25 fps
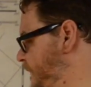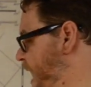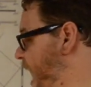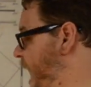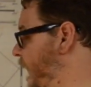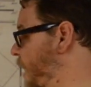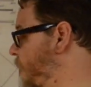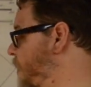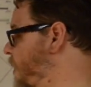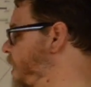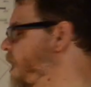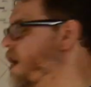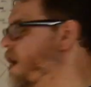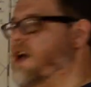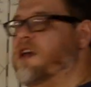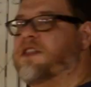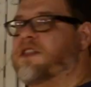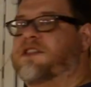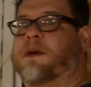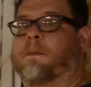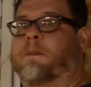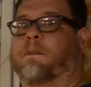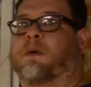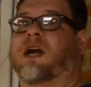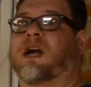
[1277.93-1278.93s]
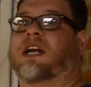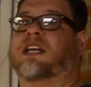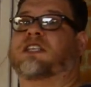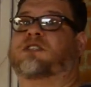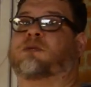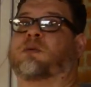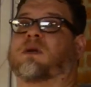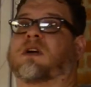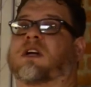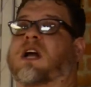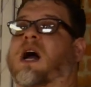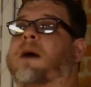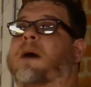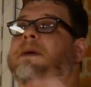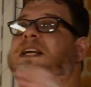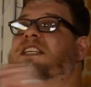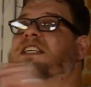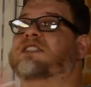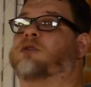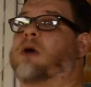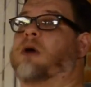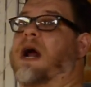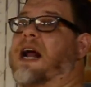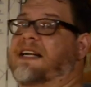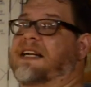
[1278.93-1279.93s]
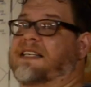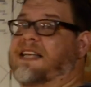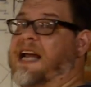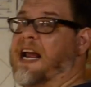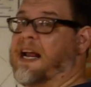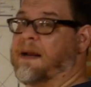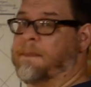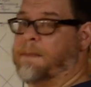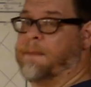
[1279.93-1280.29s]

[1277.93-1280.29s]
Now, the British were coming to try to take